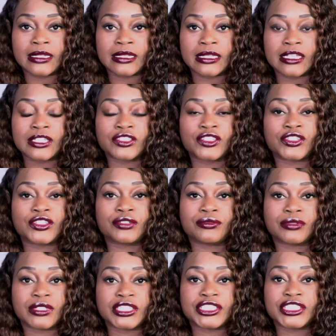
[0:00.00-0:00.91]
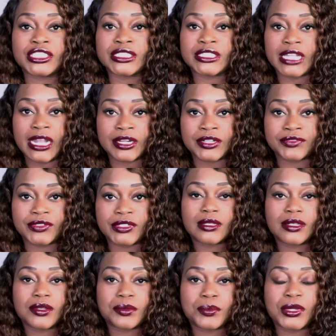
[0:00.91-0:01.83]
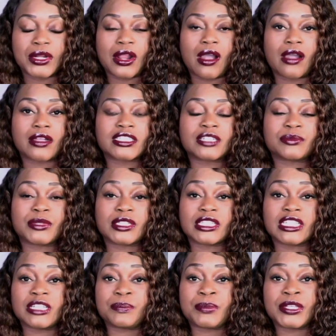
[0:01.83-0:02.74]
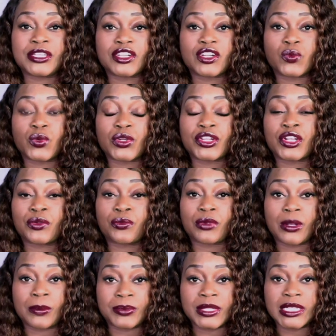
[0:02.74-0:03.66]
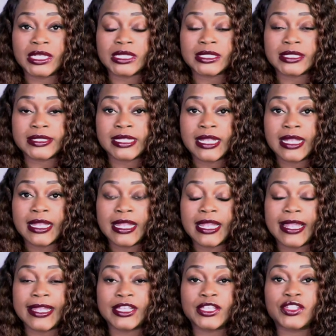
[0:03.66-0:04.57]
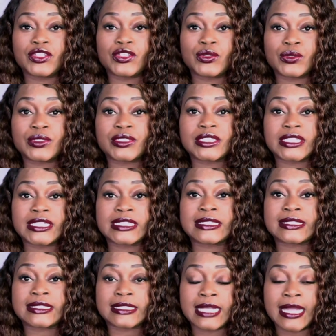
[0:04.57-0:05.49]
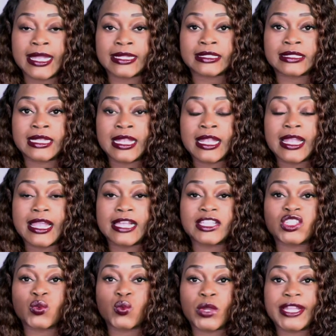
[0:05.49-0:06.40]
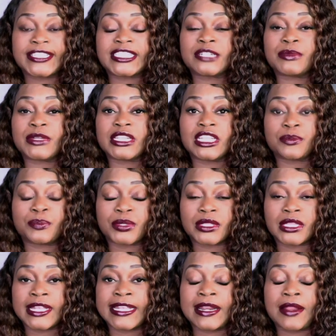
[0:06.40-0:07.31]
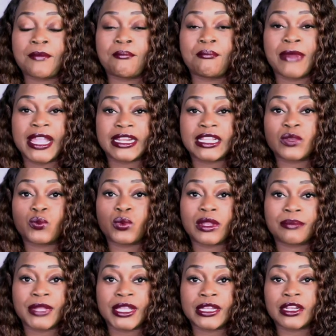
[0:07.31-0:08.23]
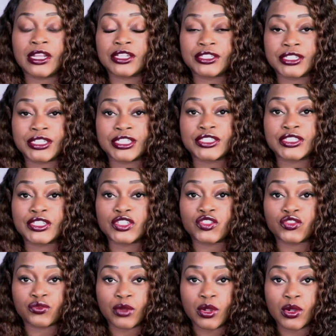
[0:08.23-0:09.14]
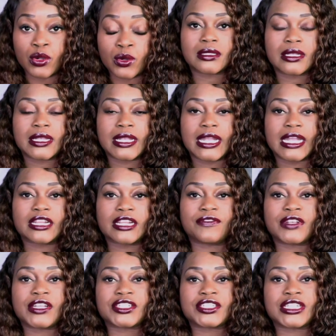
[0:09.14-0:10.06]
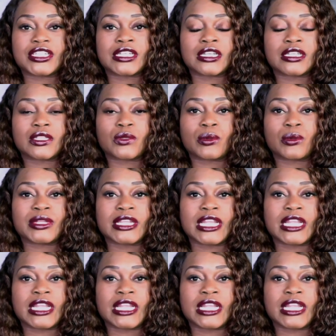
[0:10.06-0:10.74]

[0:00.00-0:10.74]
into their religious doctrine. But ultimately, Peter would corrupt this and use this sect as a way to manipulate many women under his control and eventually kill a woman named